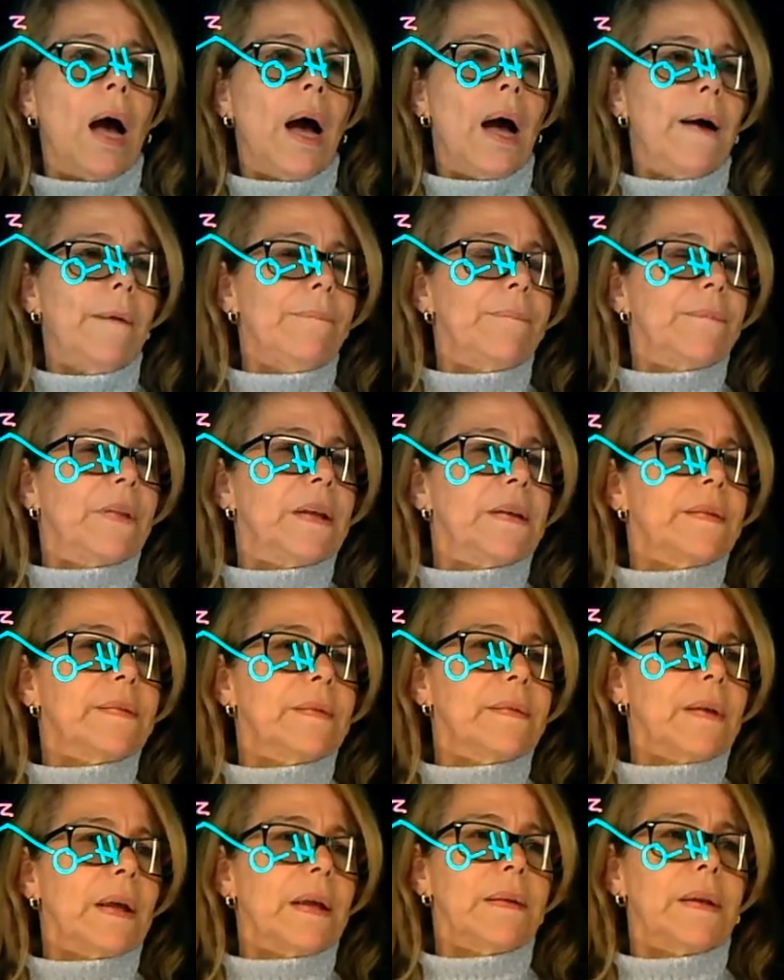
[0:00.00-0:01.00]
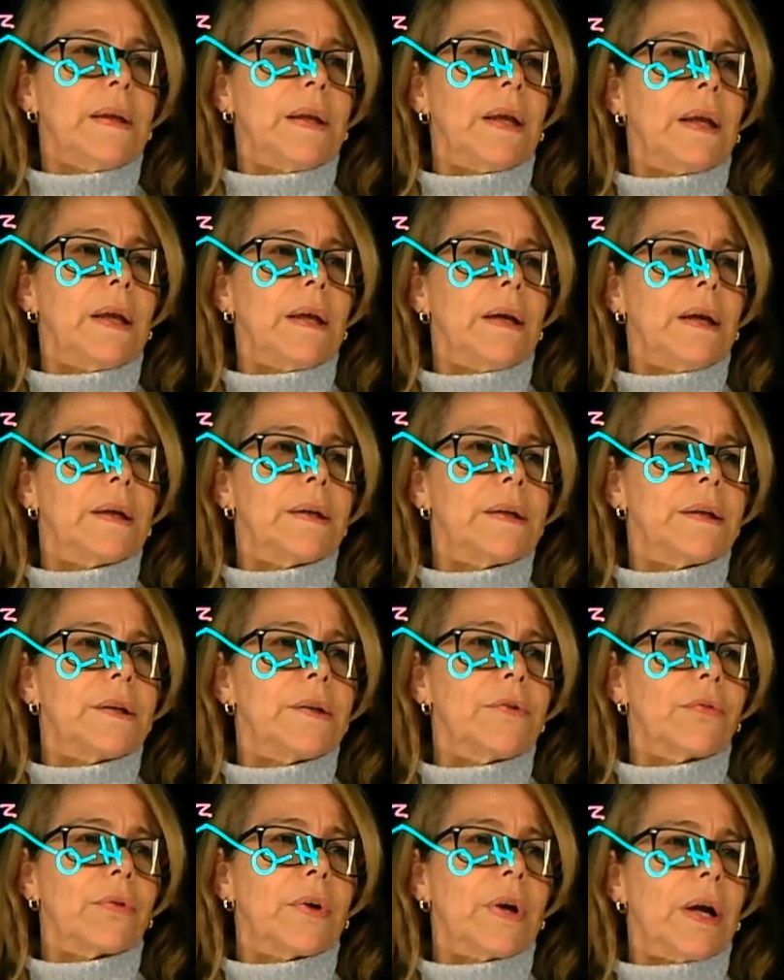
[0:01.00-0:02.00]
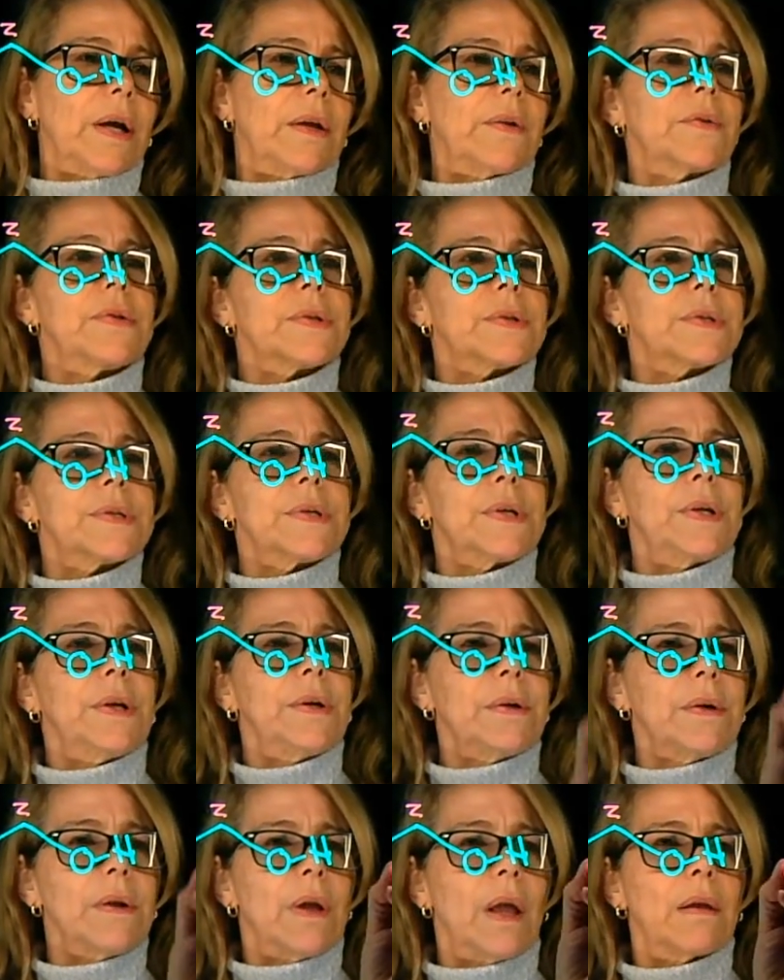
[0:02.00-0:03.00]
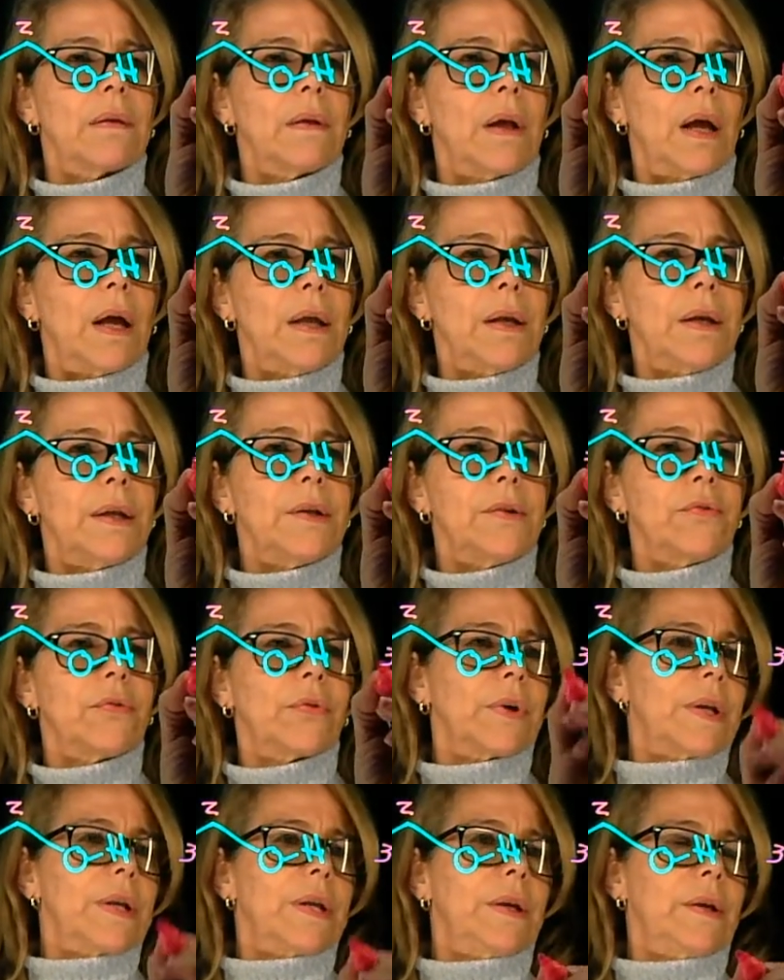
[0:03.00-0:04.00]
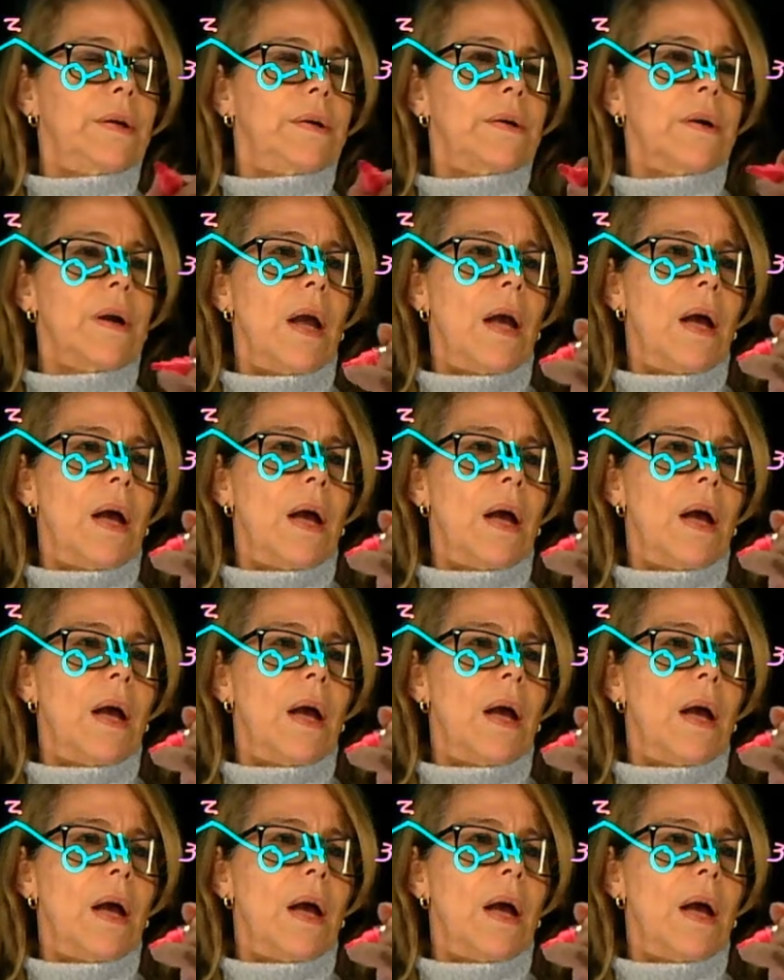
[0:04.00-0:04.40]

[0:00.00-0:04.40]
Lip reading: This is at the end. I need 3 hydrogens here. I need 3 here.